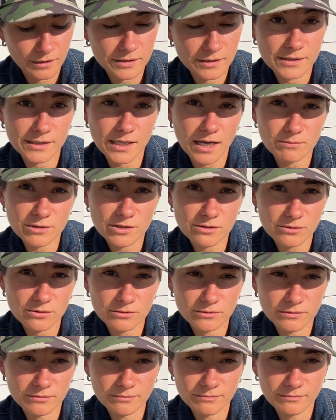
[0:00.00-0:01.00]

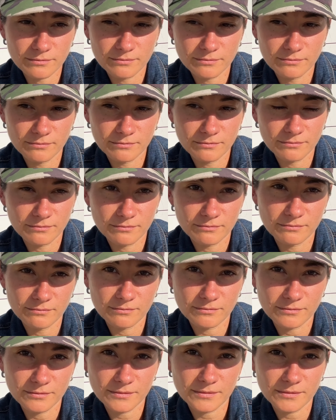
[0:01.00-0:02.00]
Samsung
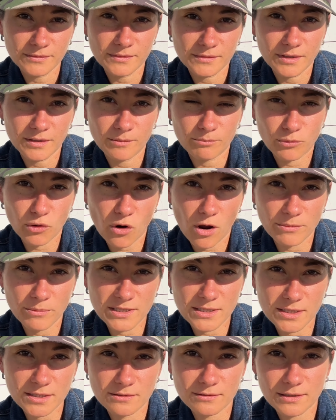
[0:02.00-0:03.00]

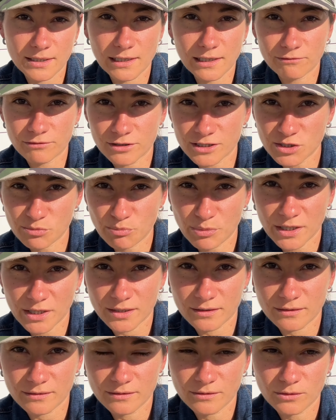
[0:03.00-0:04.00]
promises to deliver
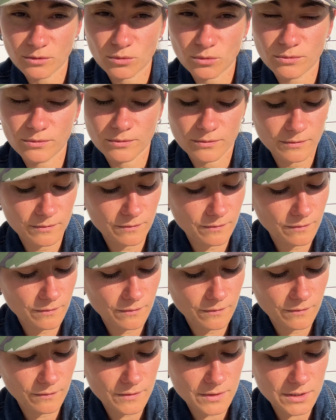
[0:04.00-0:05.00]
speed.
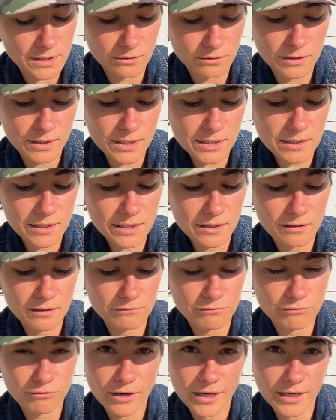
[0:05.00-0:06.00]
So this little
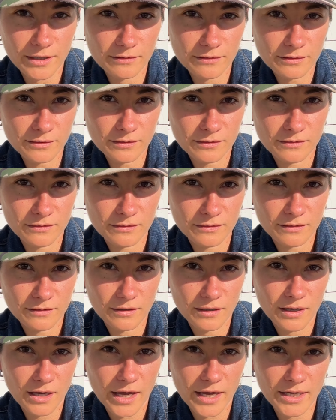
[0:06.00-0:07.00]
friend
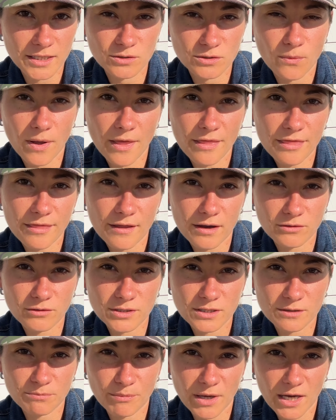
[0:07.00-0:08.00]
has
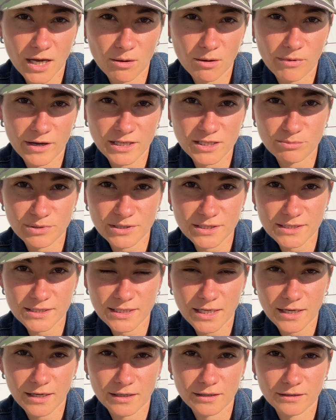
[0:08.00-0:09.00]
1000 megabytes per
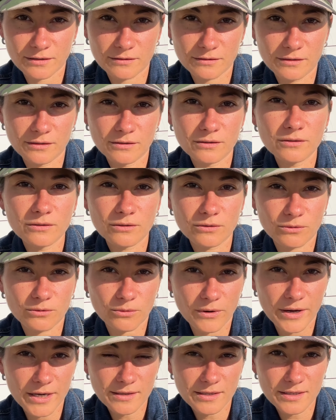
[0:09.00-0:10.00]
second
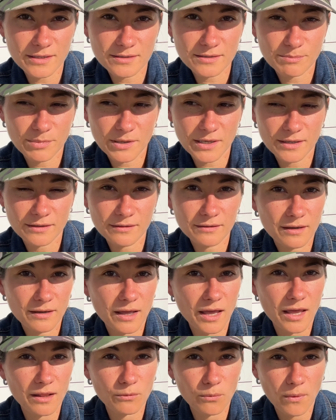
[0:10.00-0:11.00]
writing speed
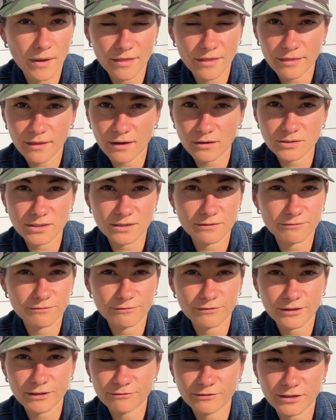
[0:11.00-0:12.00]
and
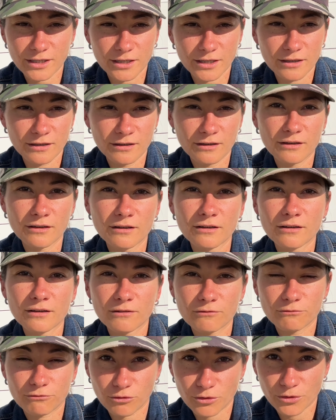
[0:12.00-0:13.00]
1050
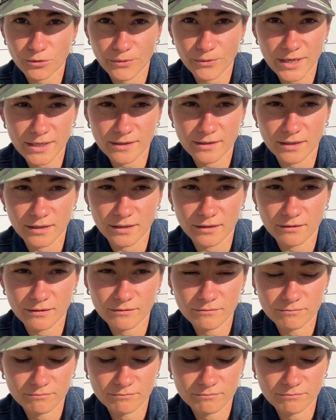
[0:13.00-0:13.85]
for reading.